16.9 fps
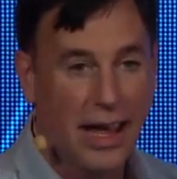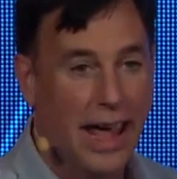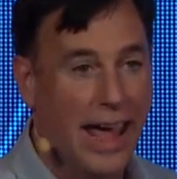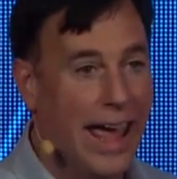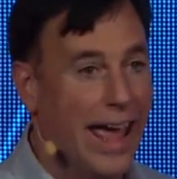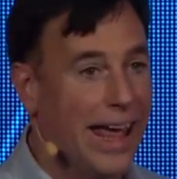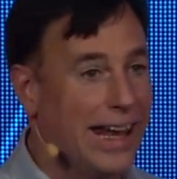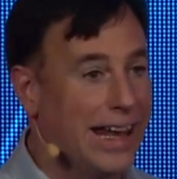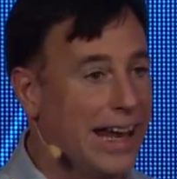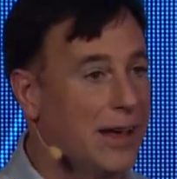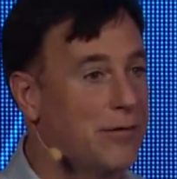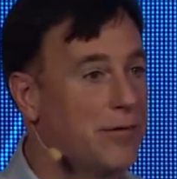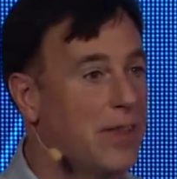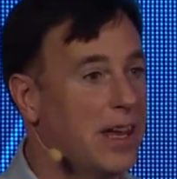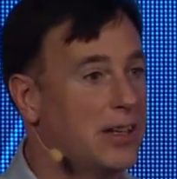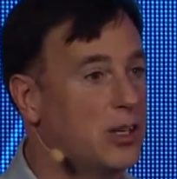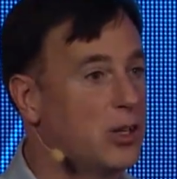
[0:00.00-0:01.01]
and if
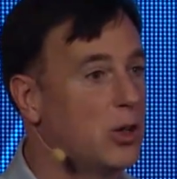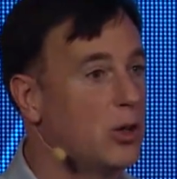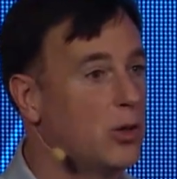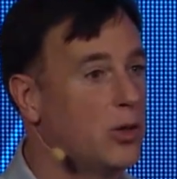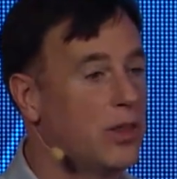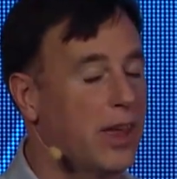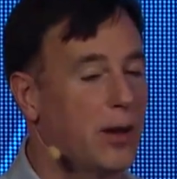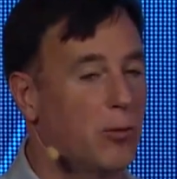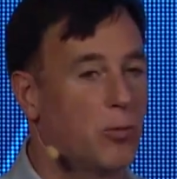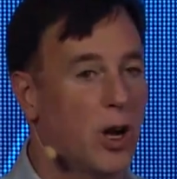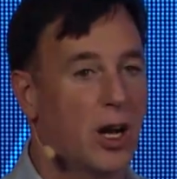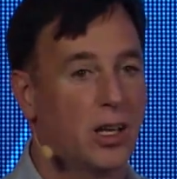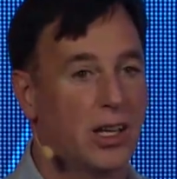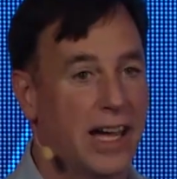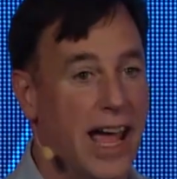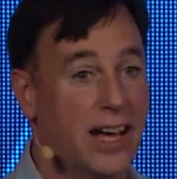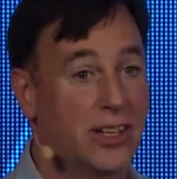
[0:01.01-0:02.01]
they do, they
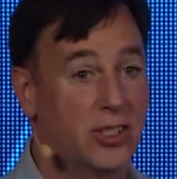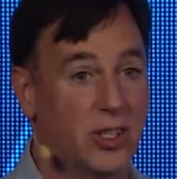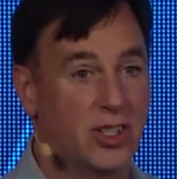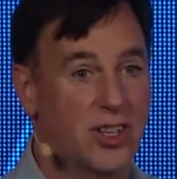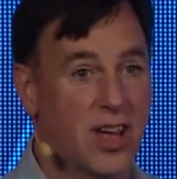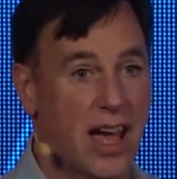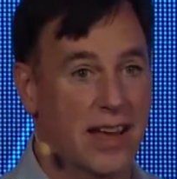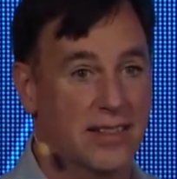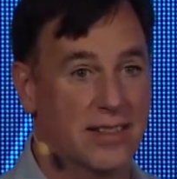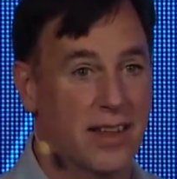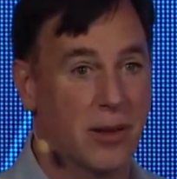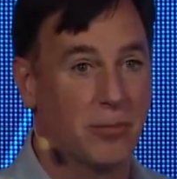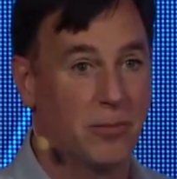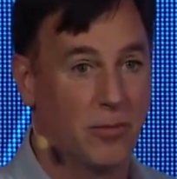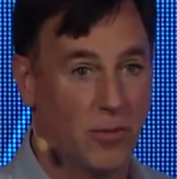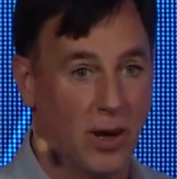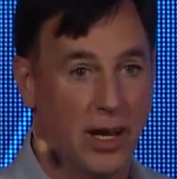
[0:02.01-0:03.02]
rarely exercise
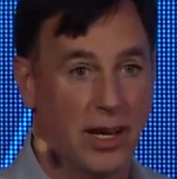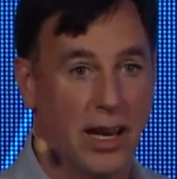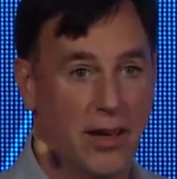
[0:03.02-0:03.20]
them, right?